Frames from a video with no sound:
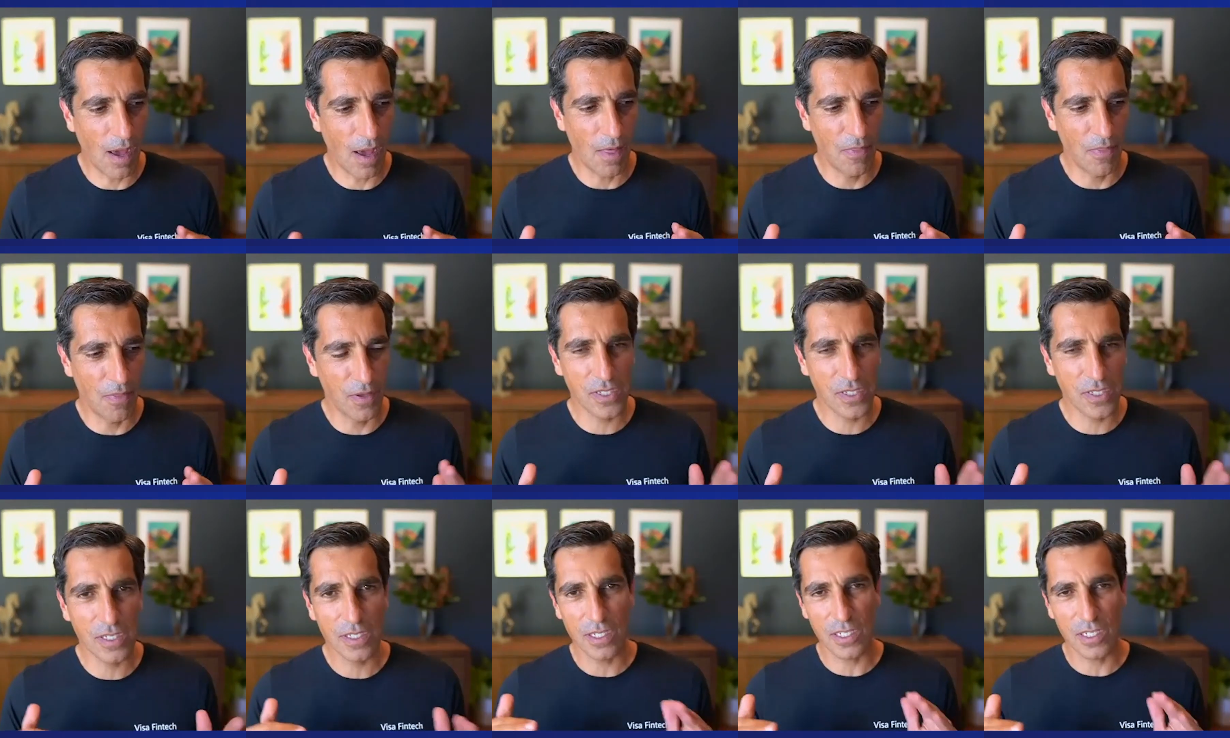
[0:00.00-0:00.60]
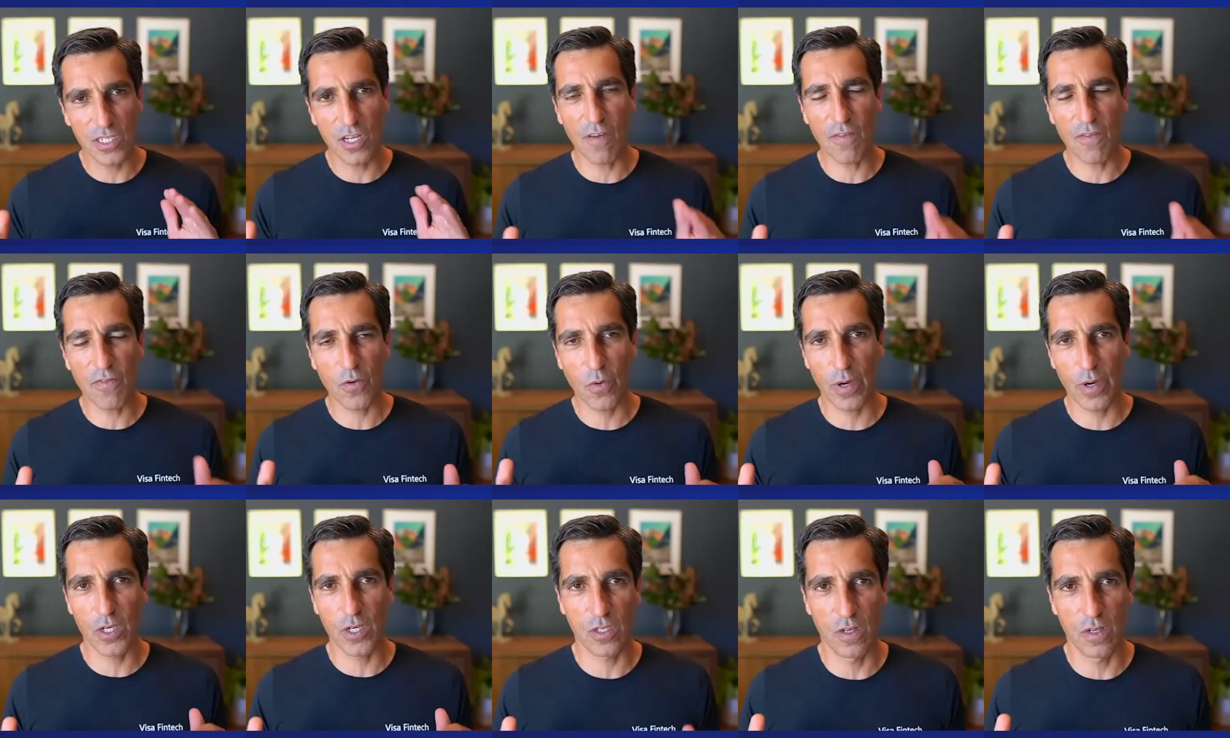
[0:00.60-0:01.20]
This is a
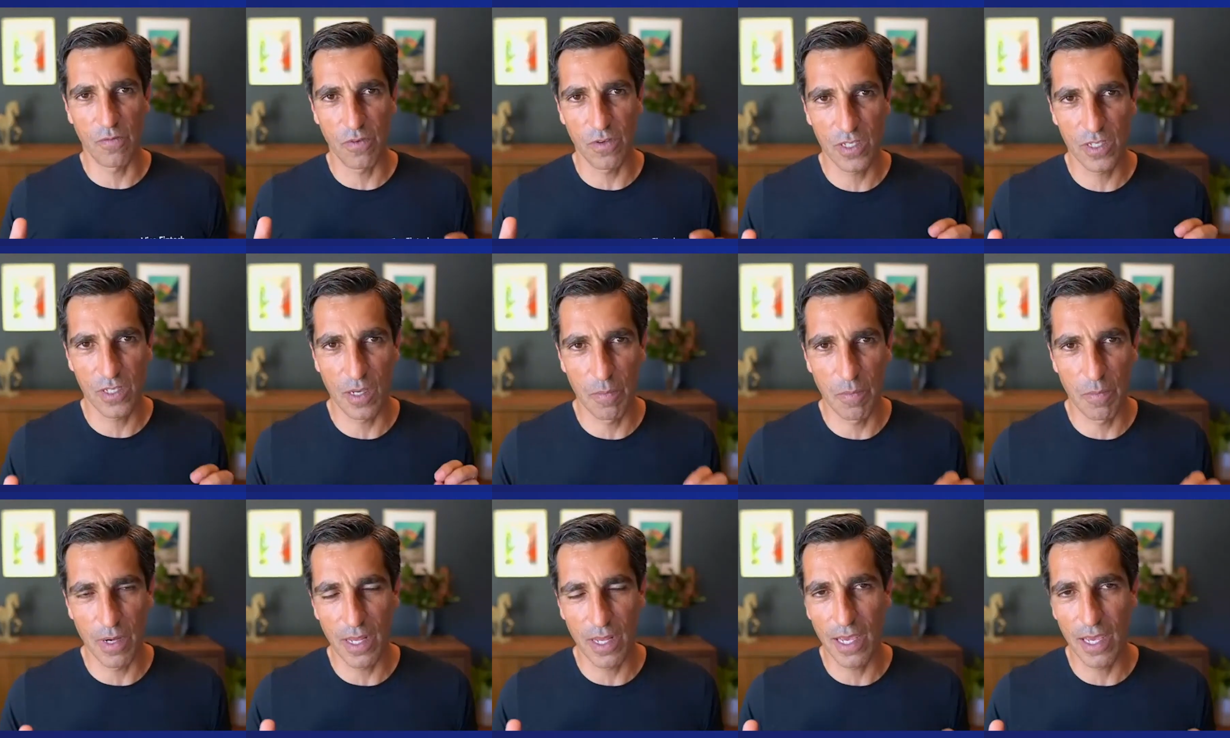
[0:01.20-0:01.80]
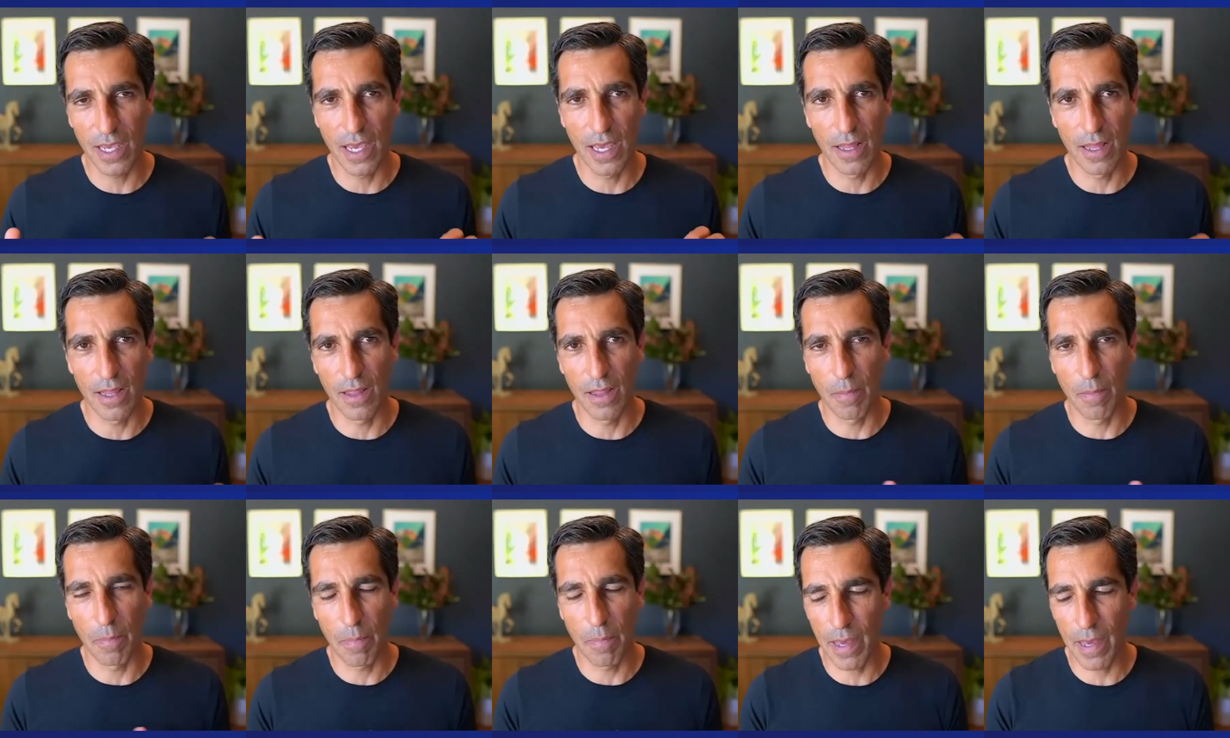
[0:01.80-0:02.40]
tough question for somebody
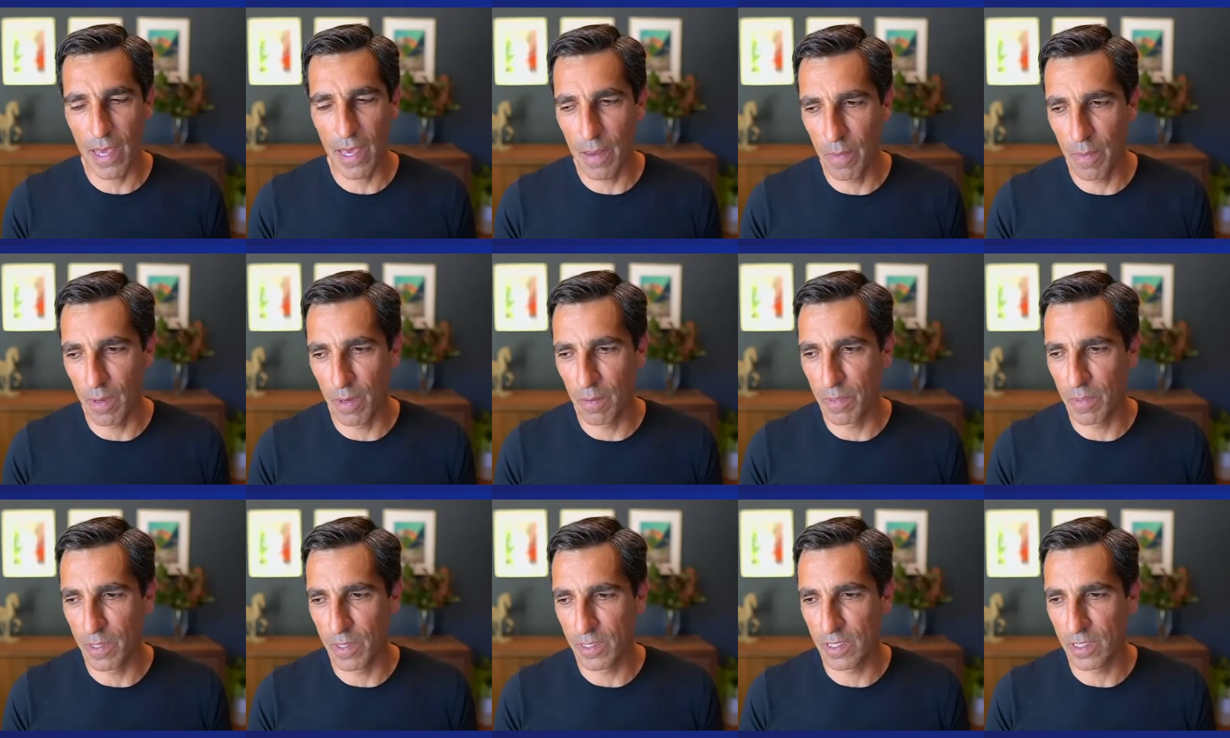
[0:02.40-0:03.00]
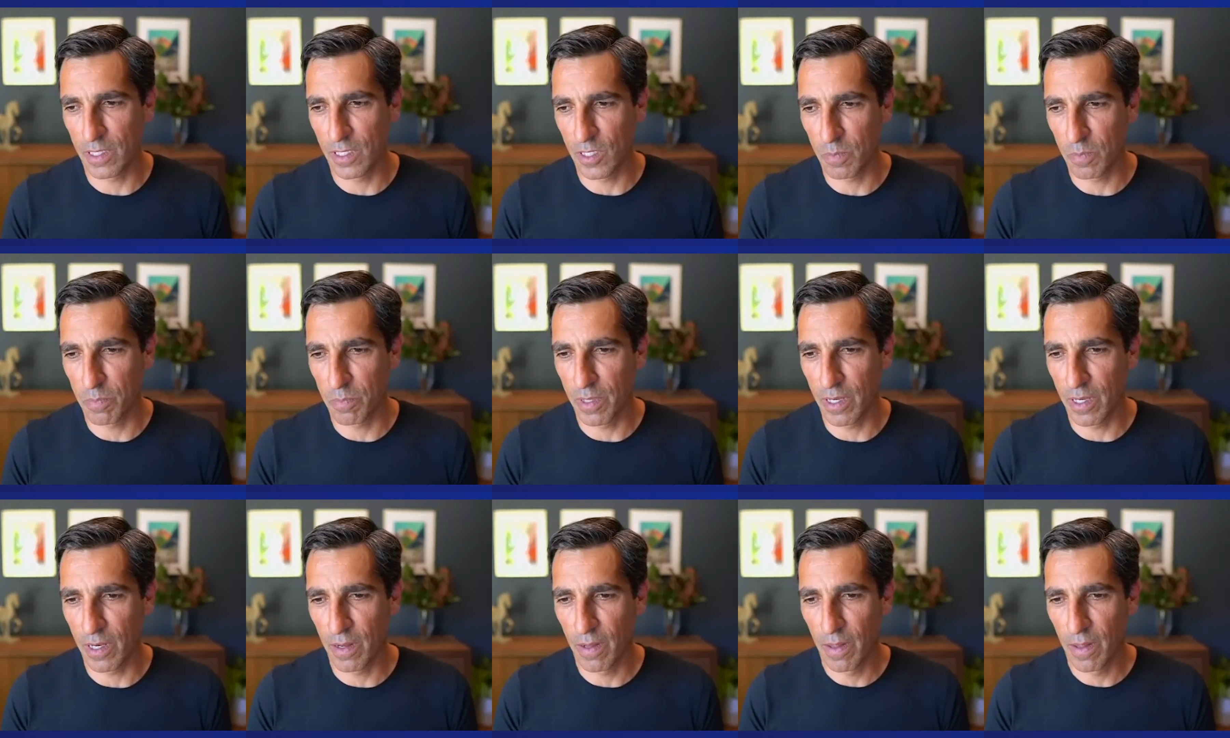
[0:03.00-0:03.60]
in the payment business,
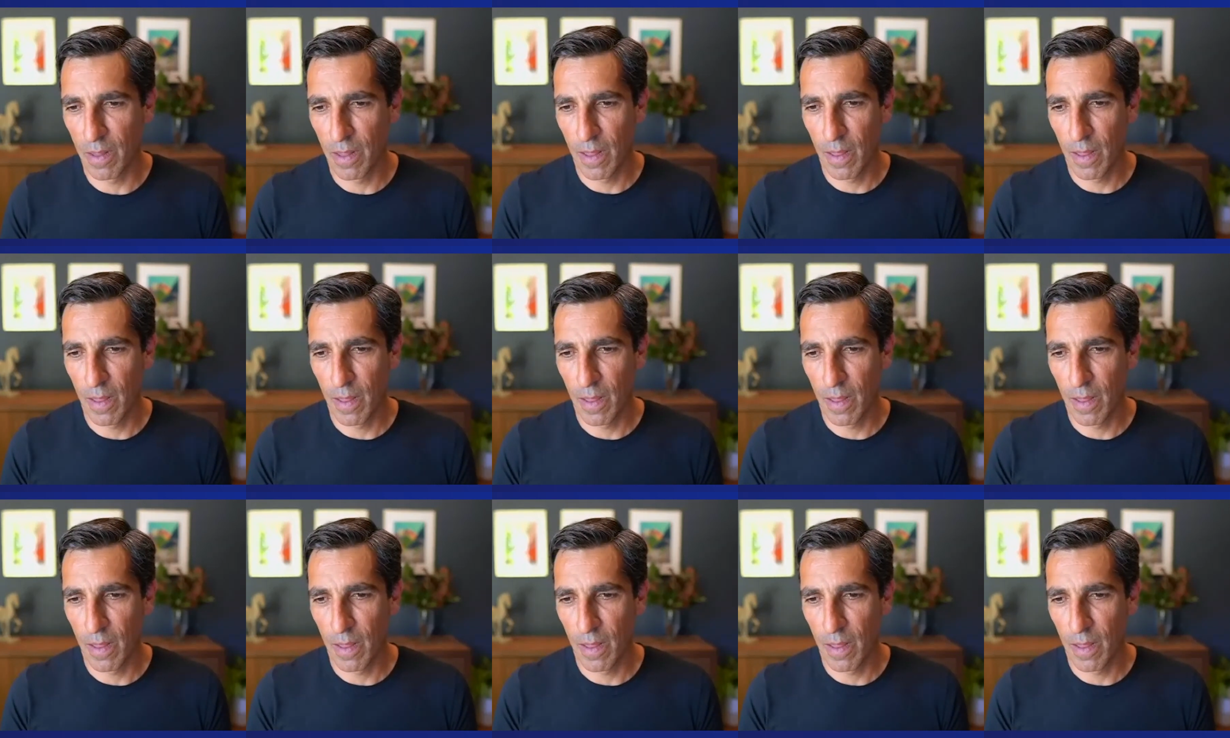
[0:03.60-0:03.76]
but